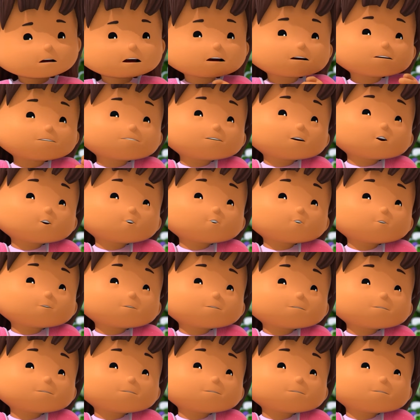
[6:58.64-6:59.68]
I do.
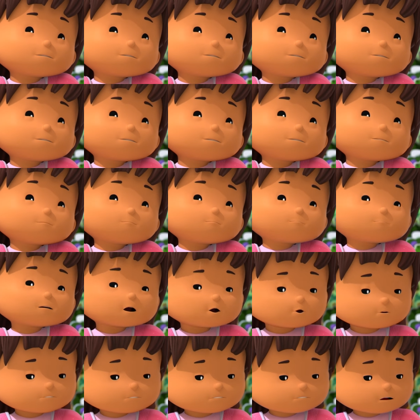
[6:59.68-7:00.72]

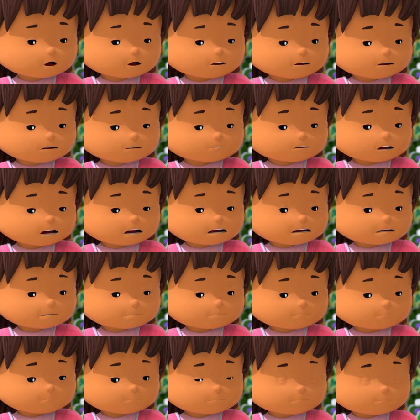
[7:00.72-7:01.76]
Most of the time.
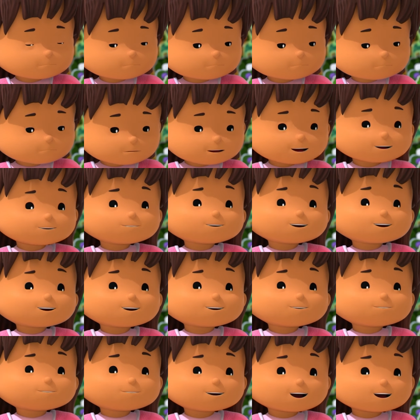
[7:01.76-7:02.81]
But
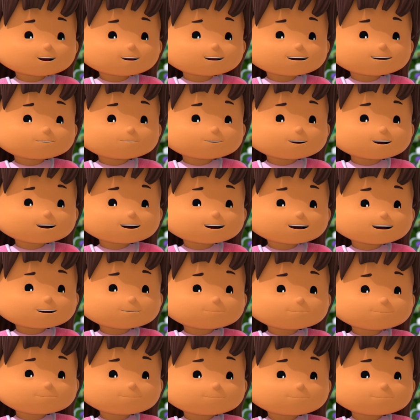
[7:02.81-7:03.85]
not all the
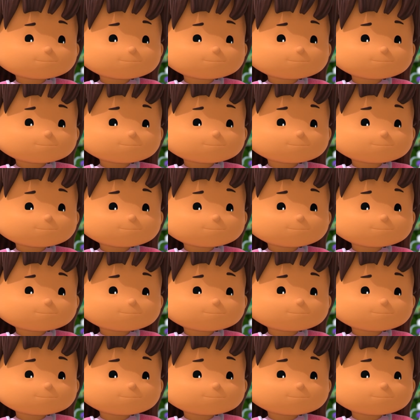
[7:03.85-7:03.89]
time.